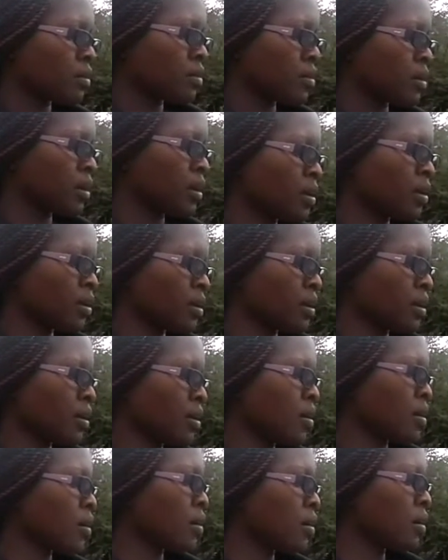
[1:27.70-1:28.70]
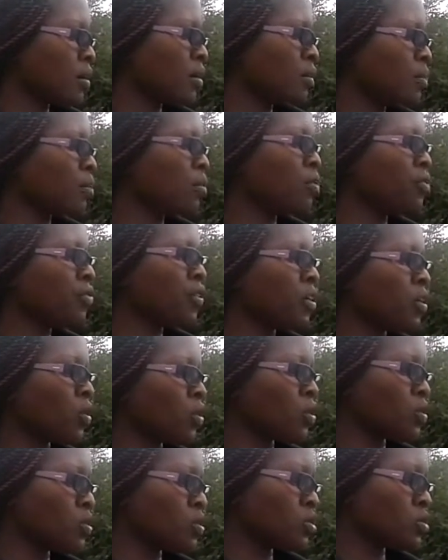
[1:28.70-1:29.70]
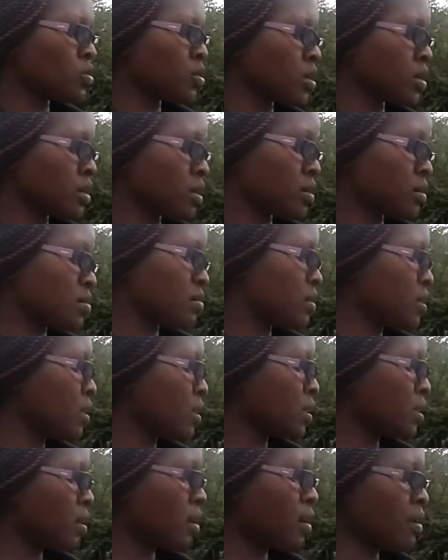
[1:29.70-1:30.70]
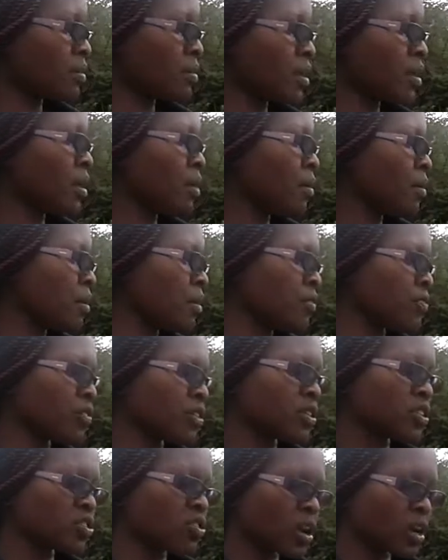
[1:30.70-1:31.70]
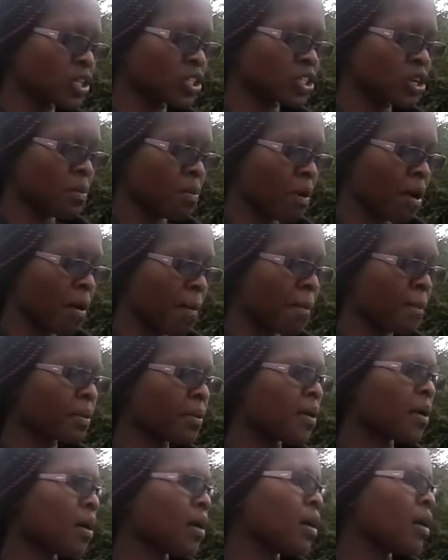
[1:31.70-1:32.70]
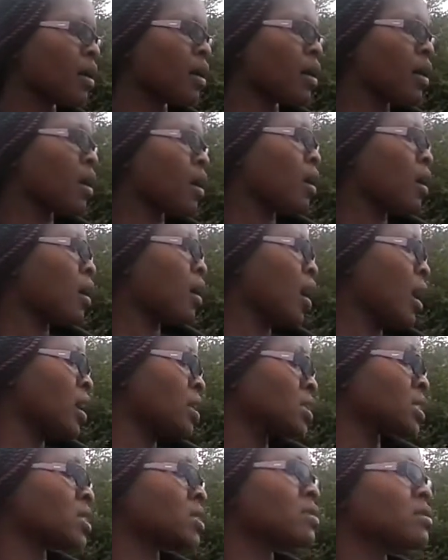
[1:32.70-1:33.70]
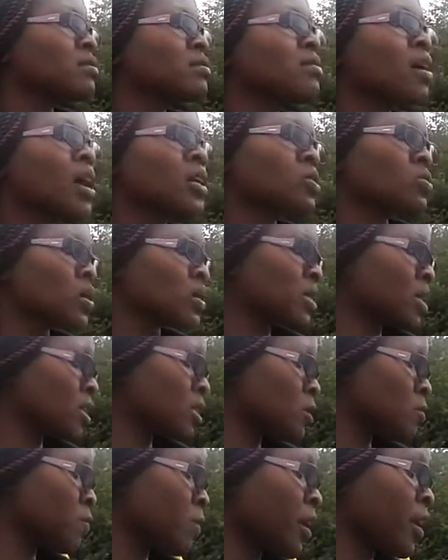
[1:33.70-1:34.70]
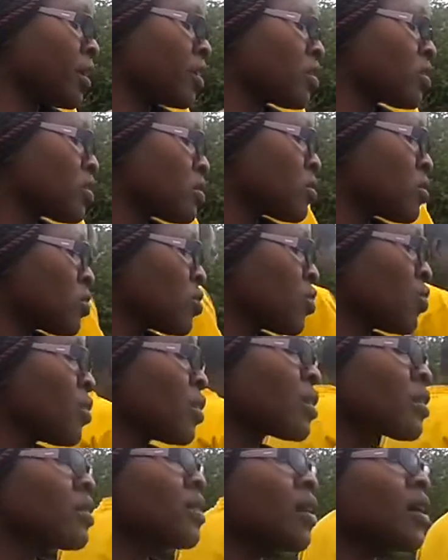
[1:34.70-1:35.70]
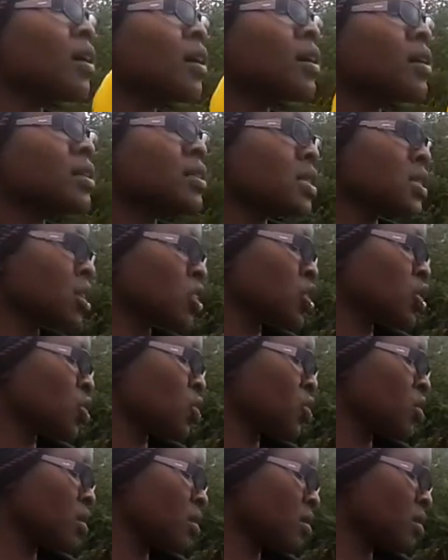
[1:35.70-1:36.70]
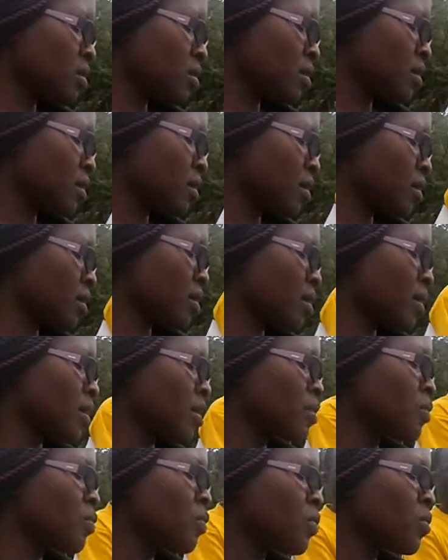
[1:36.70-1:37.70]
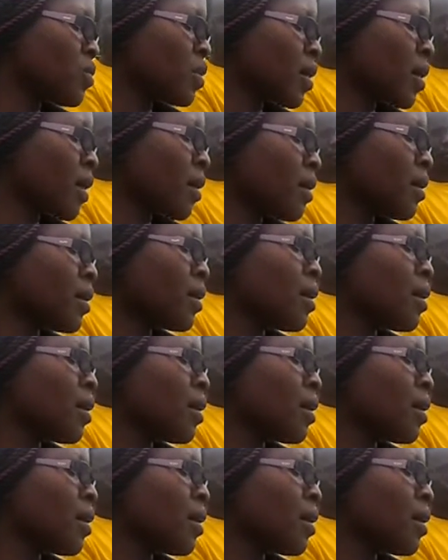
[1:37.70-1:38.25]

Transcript: Then uh, moving on to the, uh, the infrastructure map, as, as was explained during the session in Bunga,